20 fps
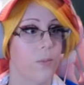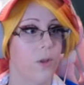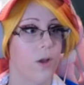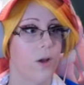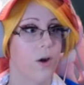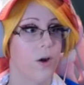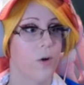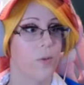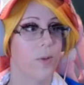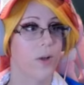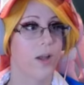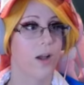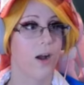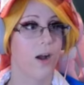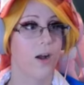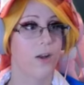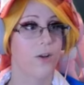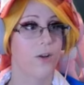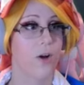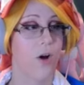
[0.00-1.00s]
Oh my
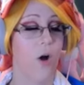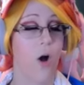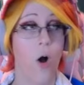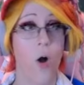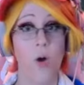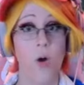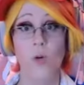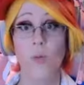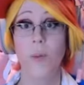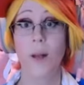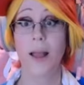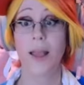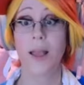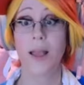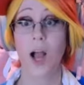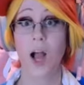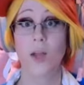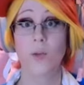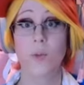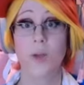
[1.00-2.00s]
god, y'all. Oh my
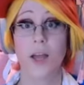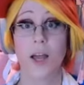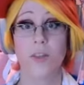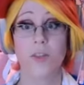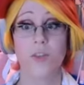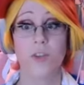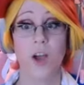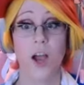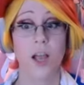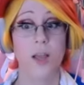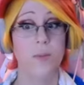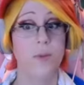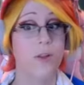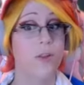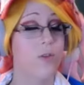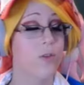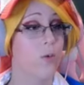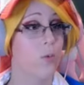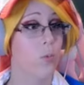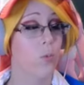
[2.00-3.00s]
god, we got
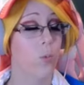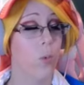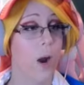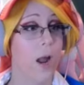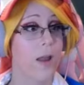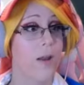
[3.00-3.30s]
diamonds right